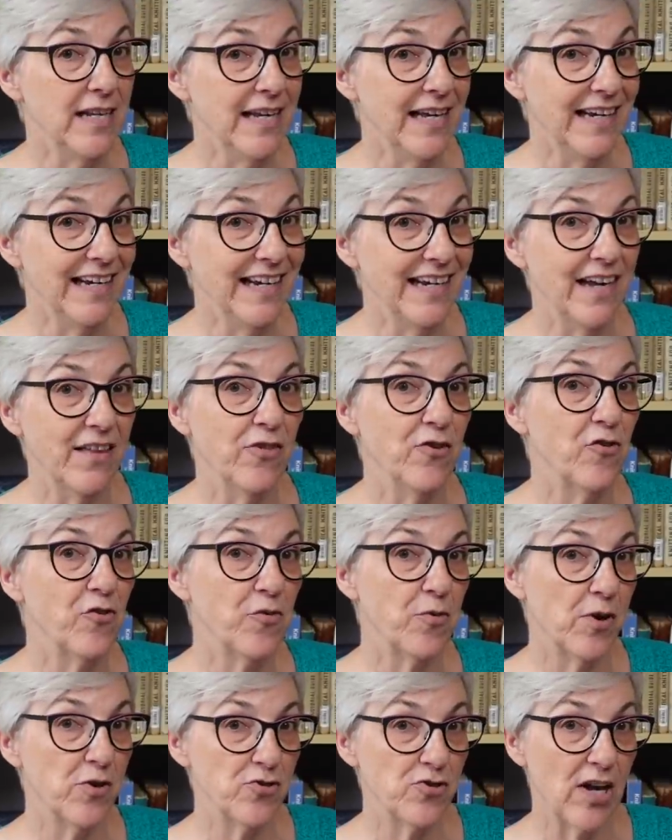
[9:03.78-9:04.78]
knitting and there's
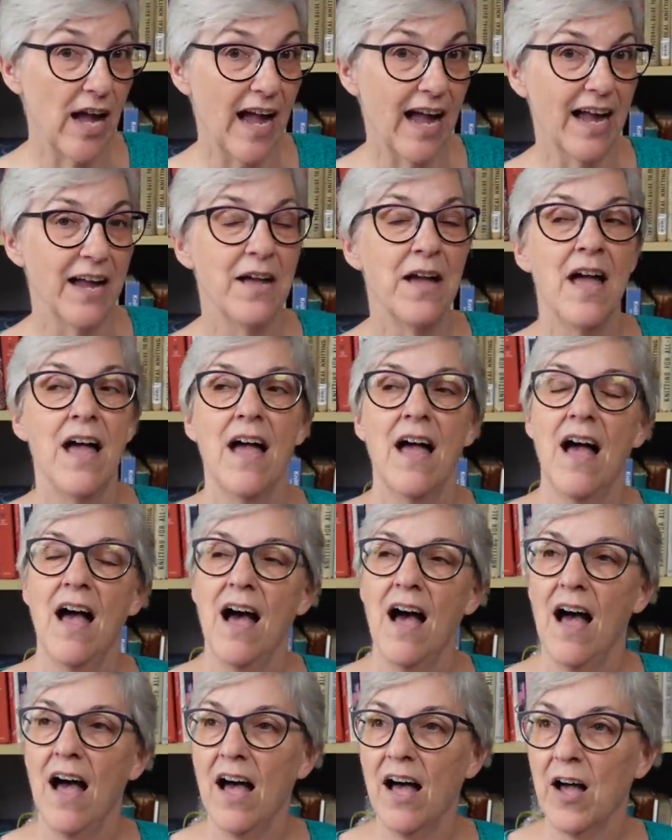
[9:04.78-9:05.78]
crochet.
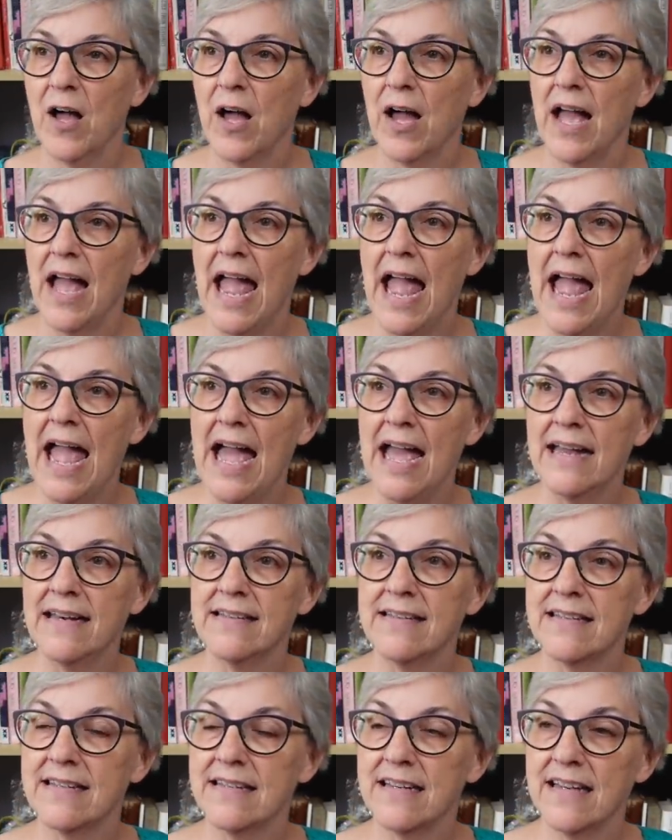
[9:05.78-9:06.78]

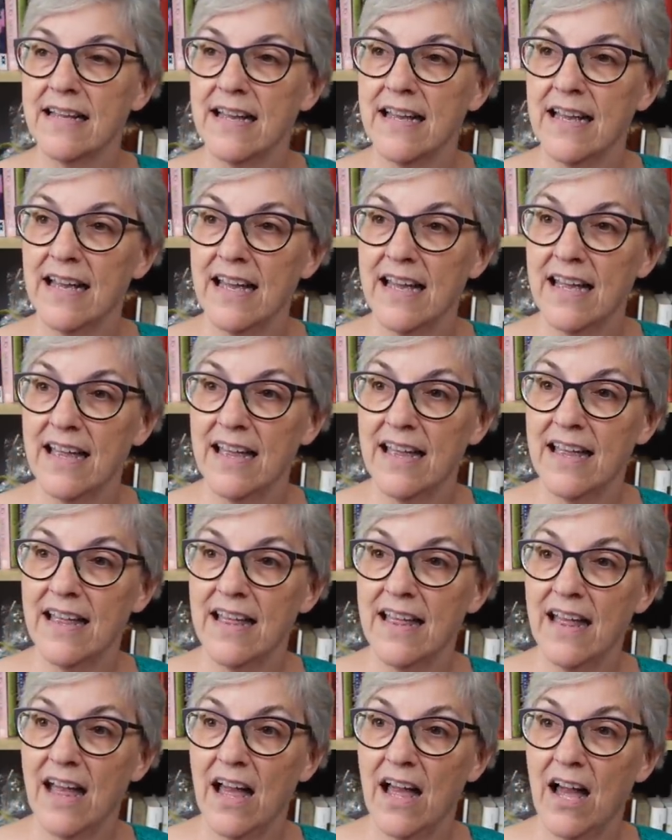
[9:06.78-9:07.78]
And
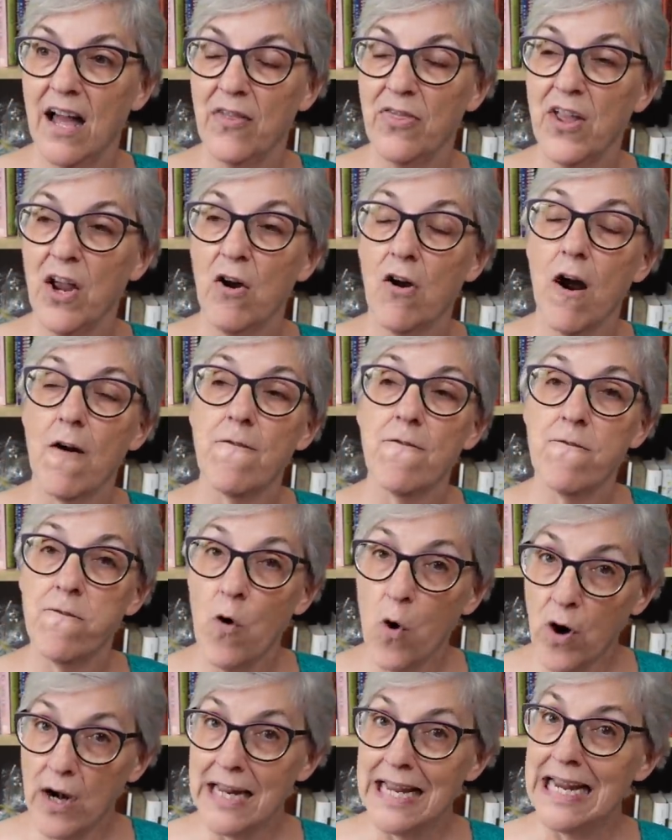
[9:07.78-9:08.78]
there are
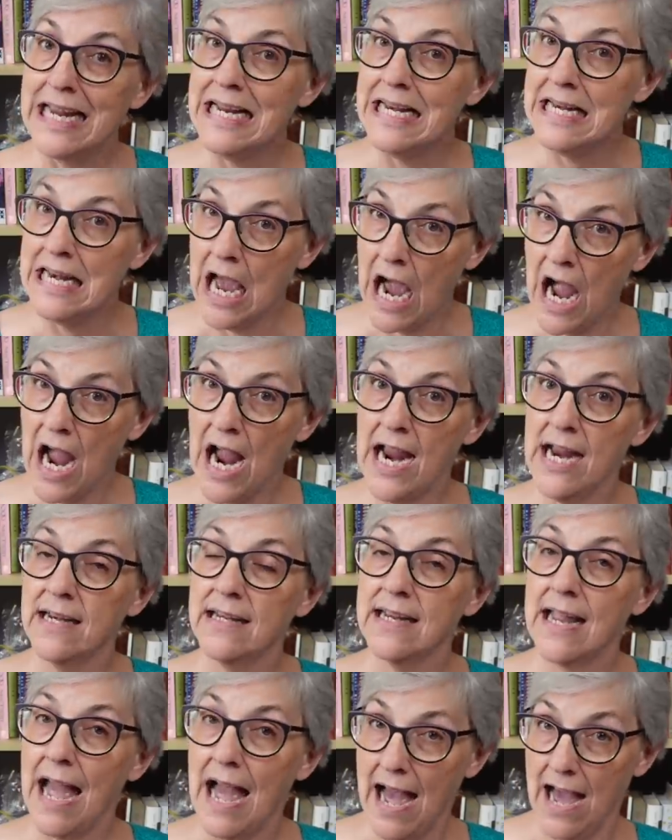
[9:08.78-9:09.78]

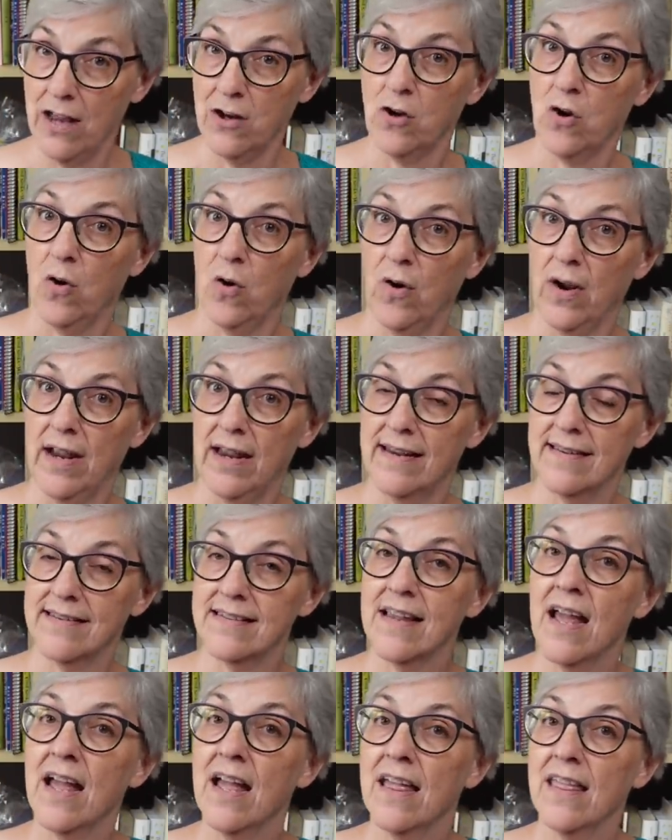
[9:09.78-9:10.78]
49
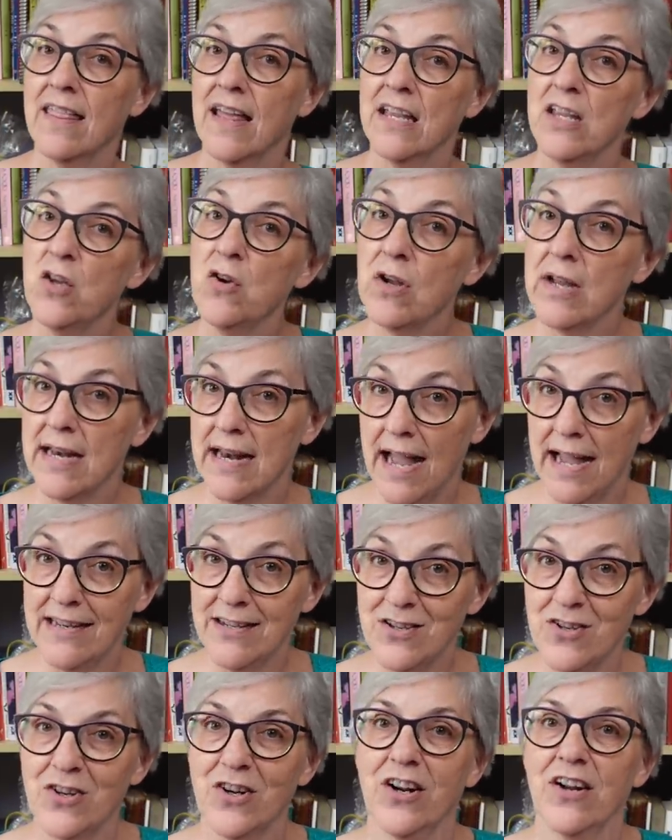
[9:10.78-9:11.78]
categories that you can
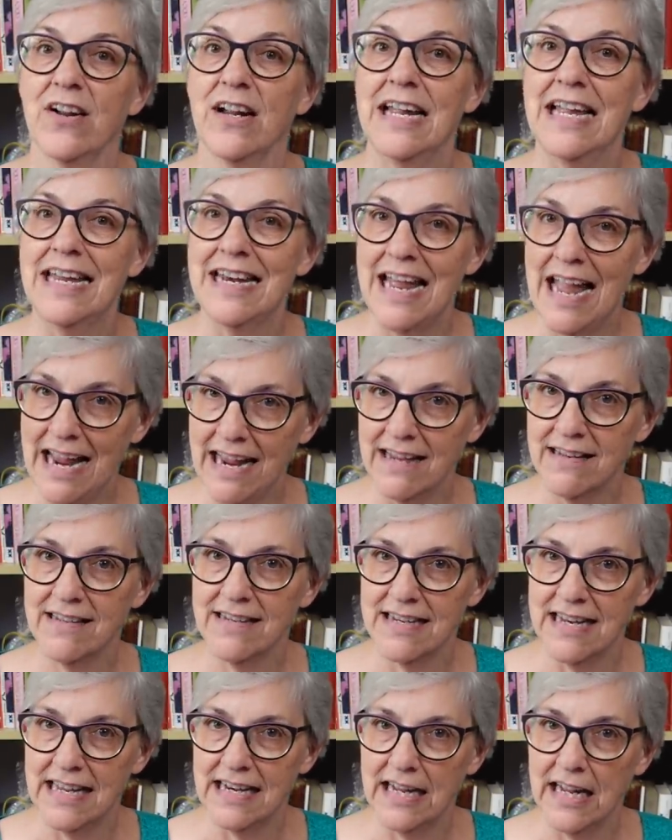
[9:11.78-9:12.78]
enter in
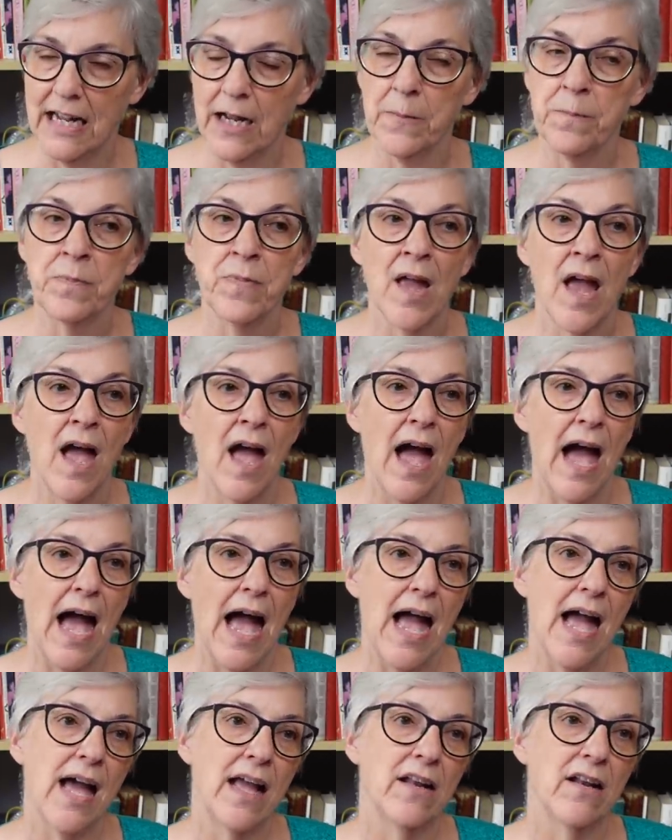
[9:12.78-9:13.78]
hand knitting.
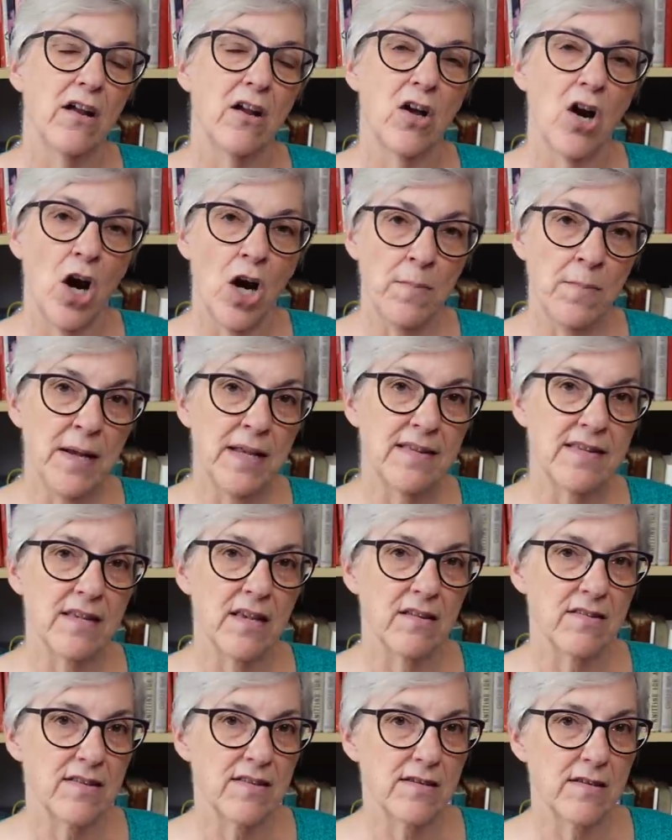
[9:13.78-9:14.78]
And garments
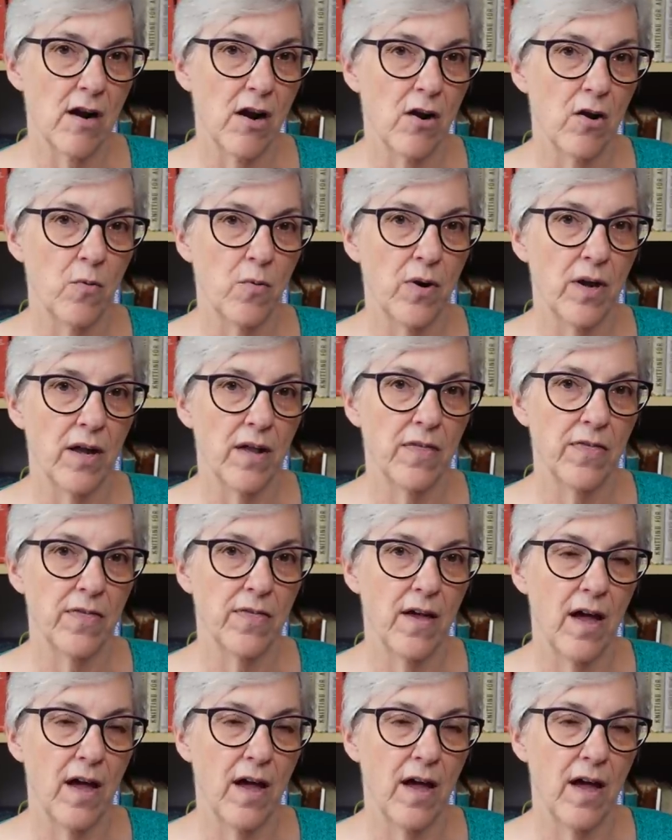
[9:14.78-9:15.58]
start with